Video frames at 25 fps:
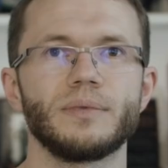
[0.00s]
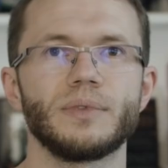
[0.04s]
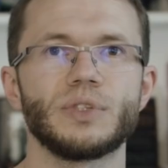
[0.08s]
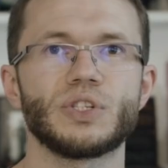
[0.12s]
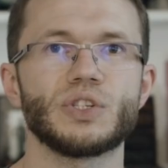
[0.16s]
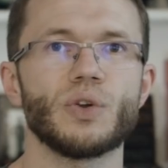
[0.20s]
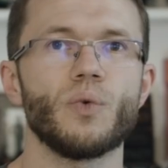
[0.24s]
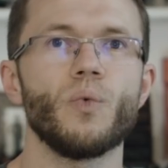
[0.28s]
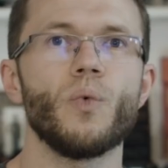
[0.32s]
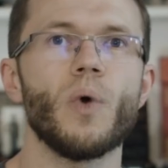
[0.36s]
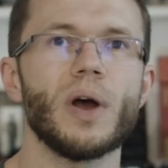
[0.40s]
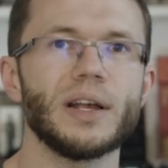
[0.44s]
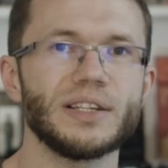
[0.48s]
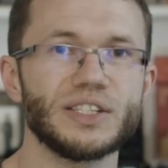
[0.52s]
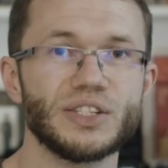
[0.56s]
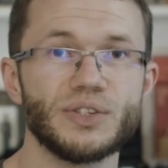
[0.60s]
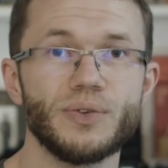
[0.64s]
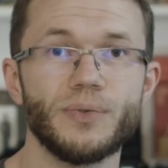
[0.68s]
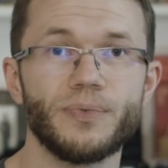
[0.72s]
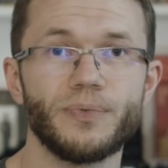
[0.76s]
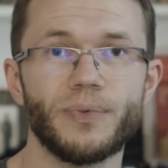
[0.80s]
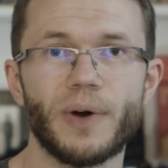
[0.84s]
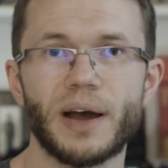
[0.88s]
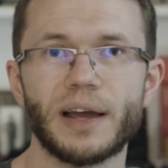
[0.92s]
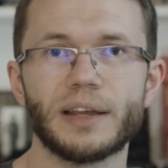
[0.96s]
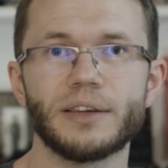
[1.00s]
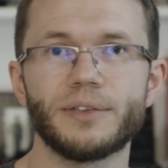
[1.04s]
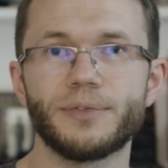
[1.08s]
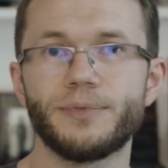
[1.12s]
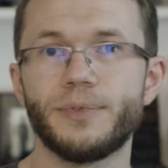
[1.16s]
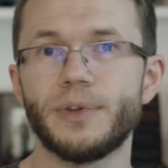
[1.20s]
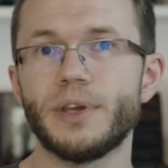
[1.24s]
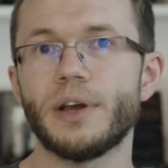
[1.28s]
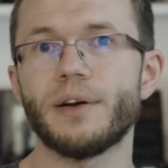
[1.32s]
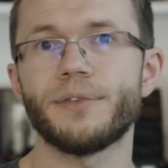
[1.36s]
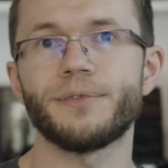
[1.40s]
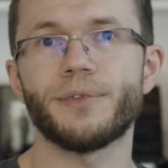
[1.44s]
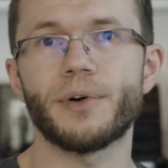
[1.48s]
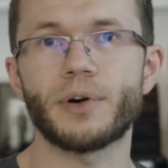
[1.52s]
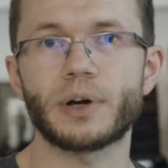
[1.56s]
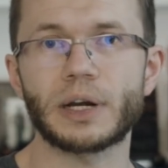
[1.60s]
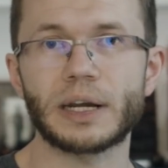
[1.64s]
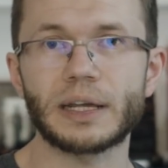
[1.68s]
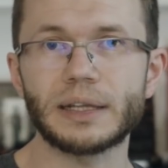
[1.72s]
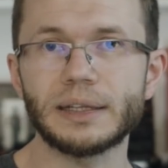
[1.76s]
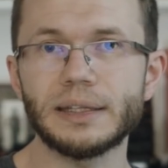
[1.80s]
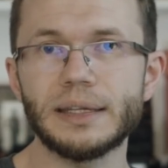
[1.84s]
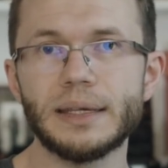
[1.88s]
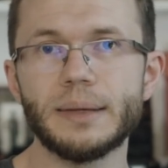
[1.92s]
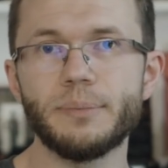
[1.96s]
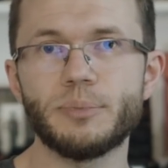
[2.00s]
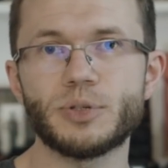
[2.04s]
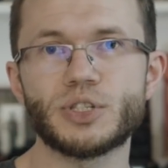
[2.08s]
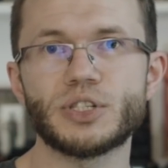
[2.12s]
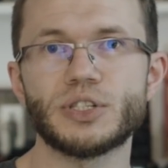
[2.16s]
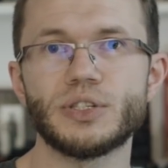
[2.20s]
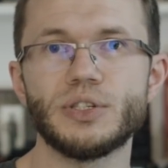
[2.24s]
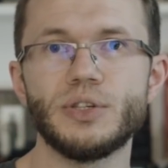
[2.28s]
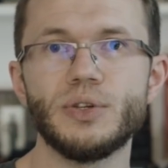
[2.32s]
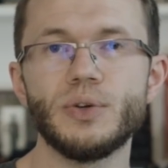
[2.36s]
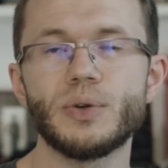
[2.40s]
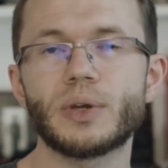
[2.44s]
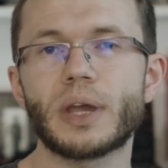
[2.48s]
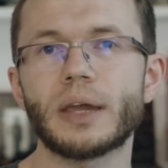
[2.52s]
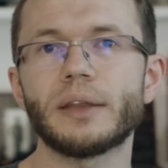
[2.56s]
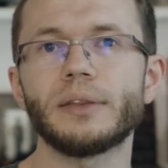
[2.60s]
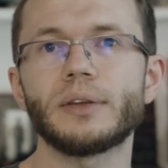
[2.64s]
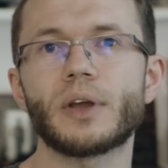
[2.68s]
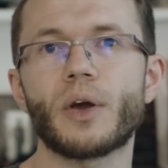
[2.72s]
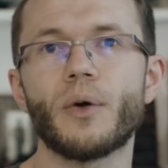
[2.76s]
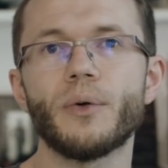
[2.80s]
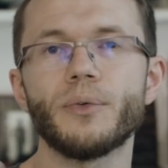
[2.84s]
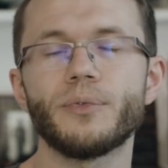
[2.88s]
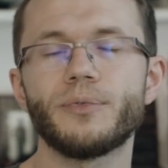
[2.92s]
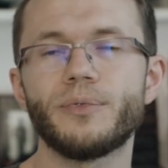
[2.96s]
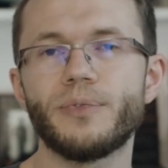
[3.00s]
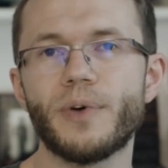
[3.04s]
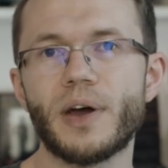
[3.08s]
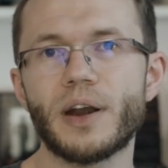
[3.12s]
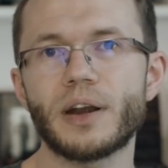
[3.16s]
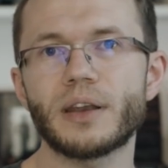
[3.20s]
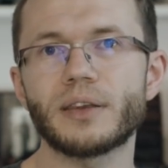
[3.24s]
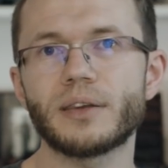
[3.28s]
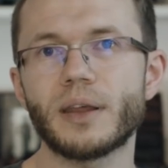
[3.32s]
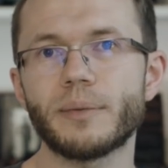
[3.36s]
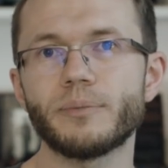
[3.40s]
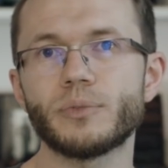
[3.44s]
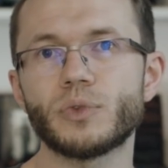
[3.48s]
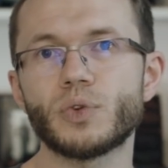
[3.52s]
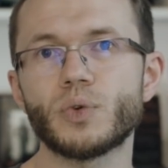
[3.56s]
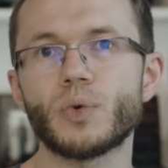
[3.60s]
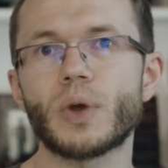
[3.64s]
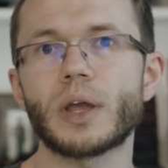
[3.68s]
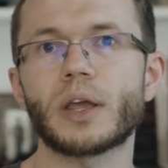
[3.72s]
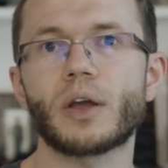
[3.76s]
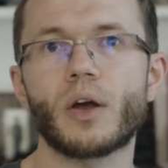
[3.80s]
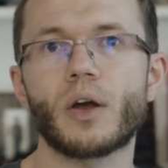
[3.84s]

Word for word: So once you find VFR clips, you can convert them to a